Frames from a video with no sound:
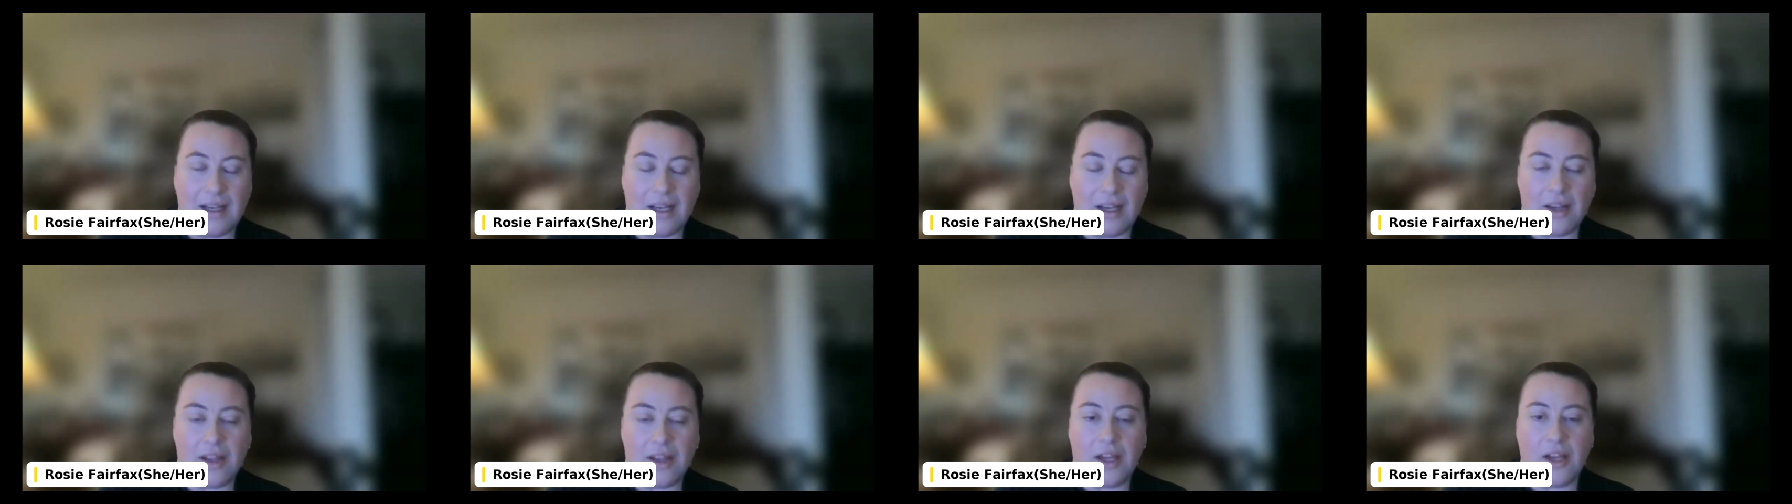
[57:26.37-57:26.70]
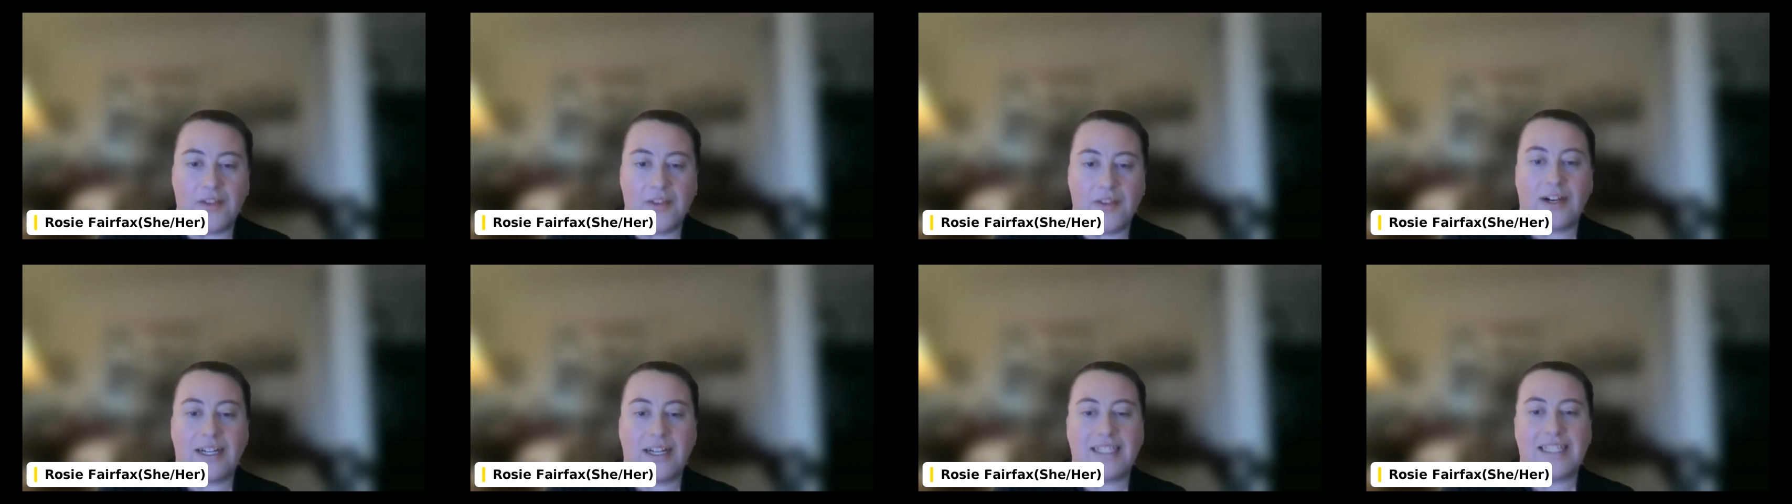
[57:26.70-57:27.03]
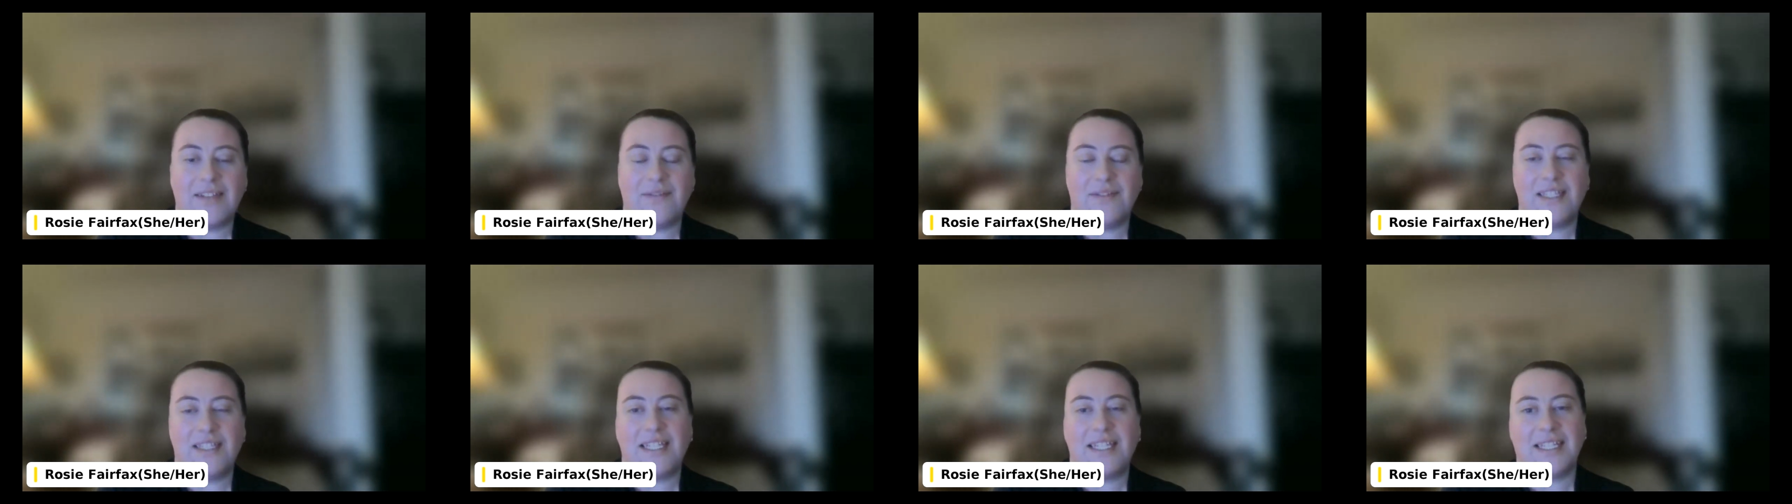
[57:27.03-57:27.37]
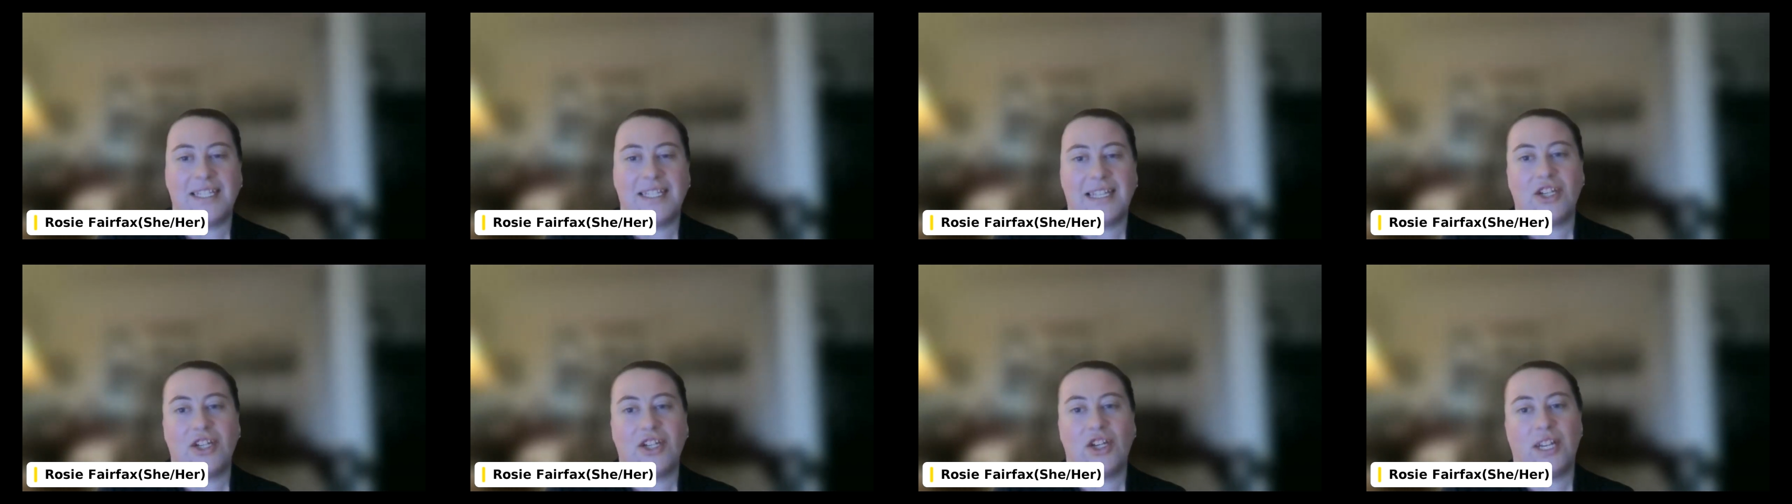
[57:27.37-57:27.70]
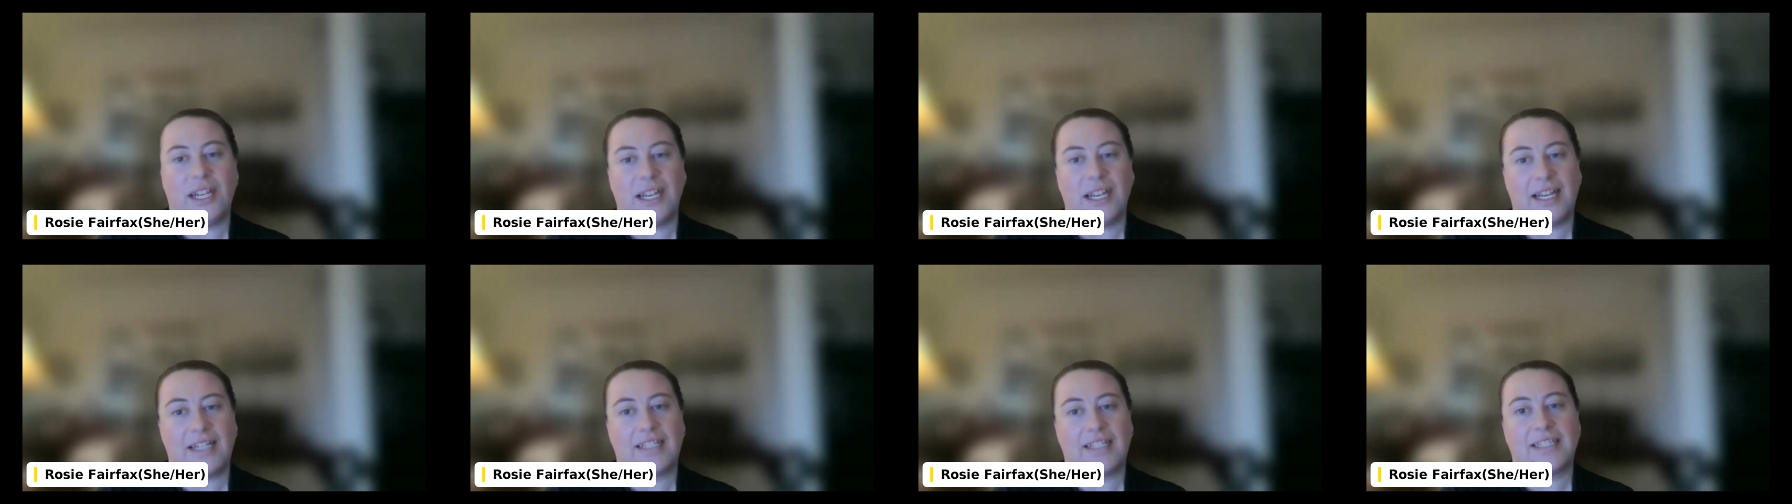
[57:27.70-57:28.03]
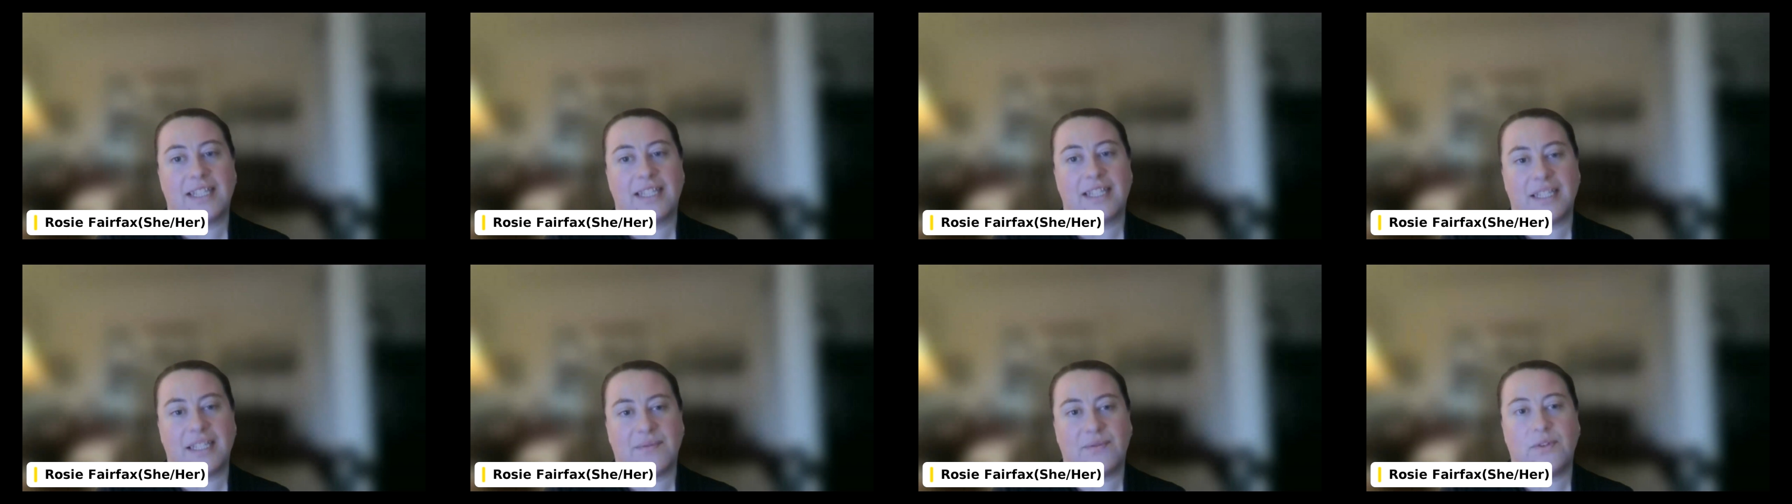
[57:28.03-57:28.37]
other activities that you can
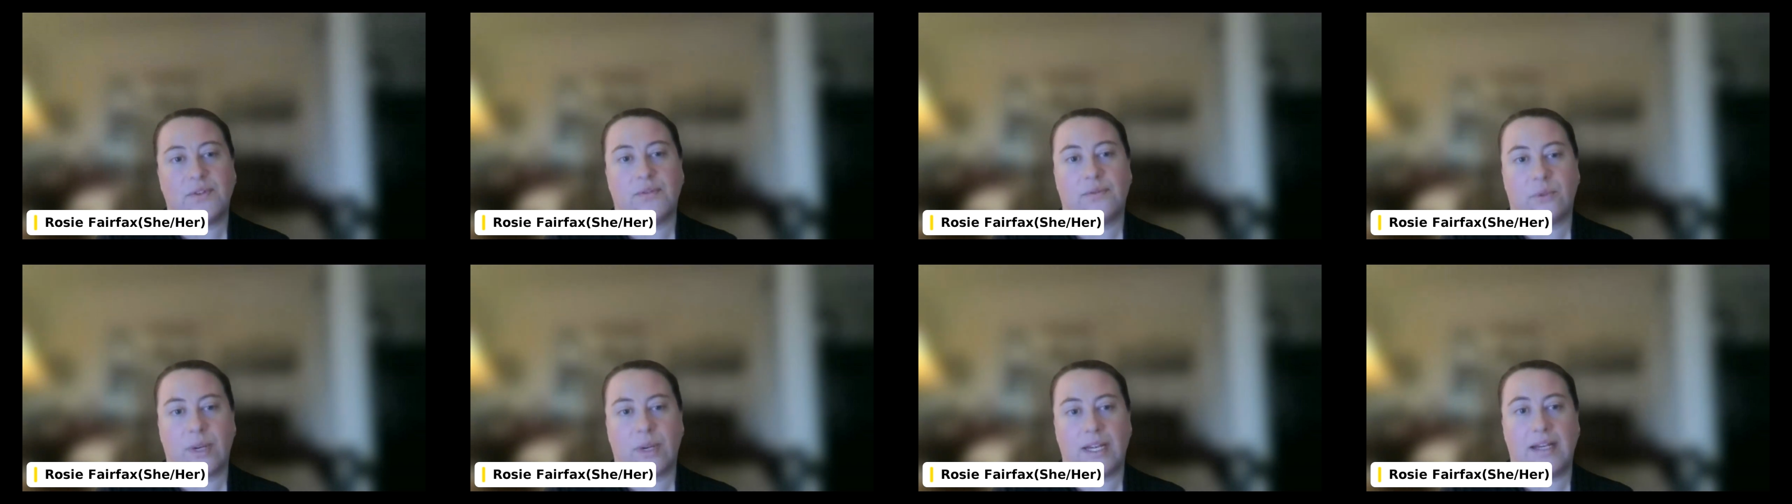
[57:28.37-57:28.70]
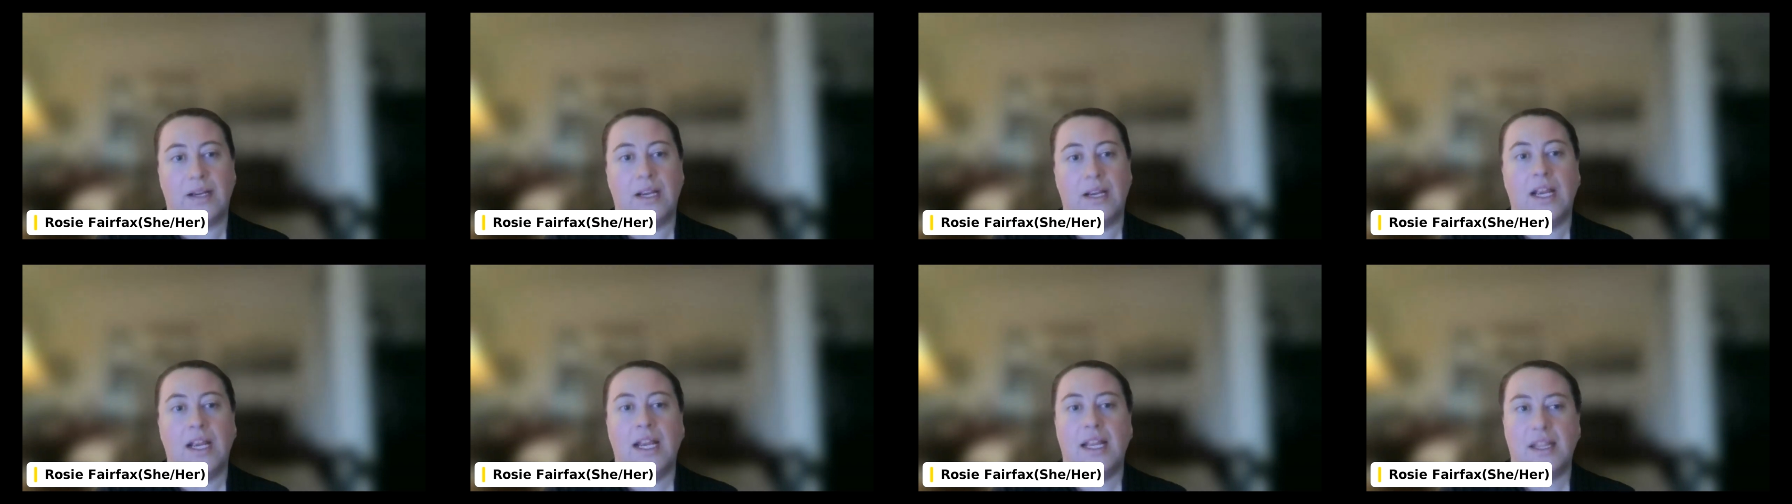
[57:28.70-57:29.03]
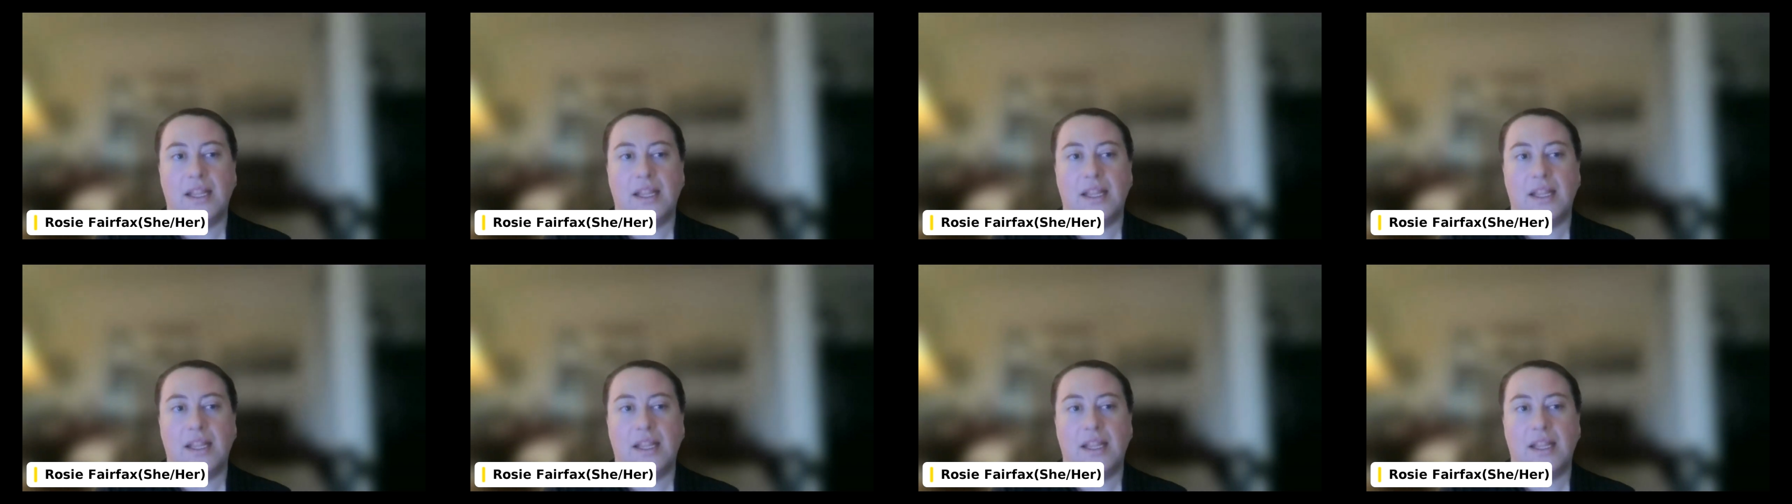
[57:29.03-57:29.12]
access for free.